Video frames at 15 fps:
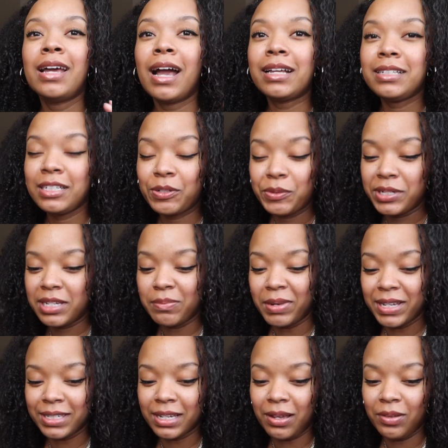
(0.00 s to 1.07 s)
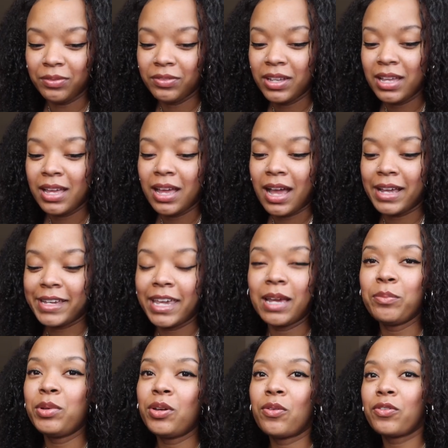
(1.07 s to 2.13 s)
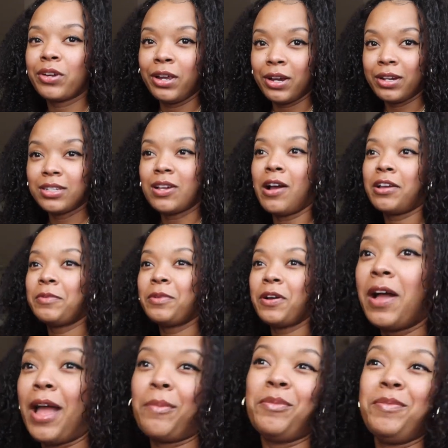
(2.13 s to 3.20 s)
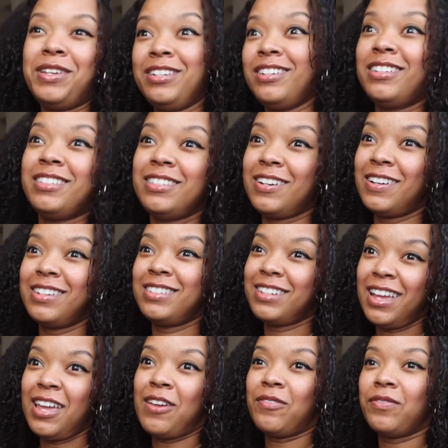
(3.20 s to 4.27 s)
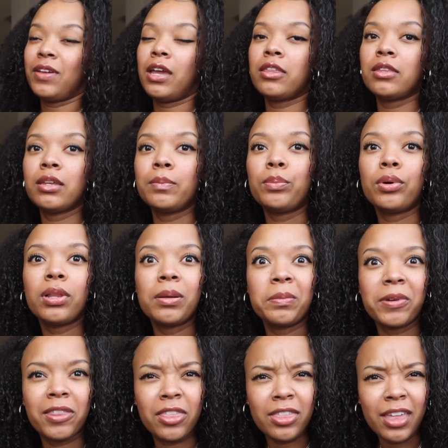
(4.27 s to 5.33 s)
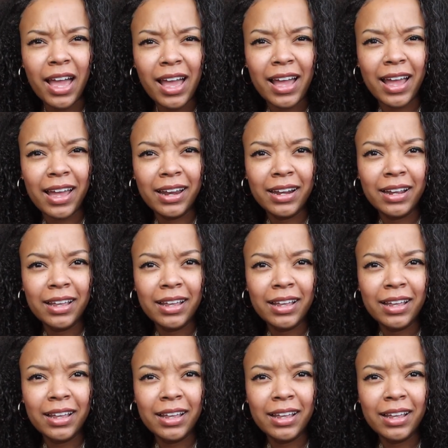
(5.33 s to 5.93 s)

I need to redeem myself. I can't be over here talking about I'm a Michelin star chef and then pull up with that.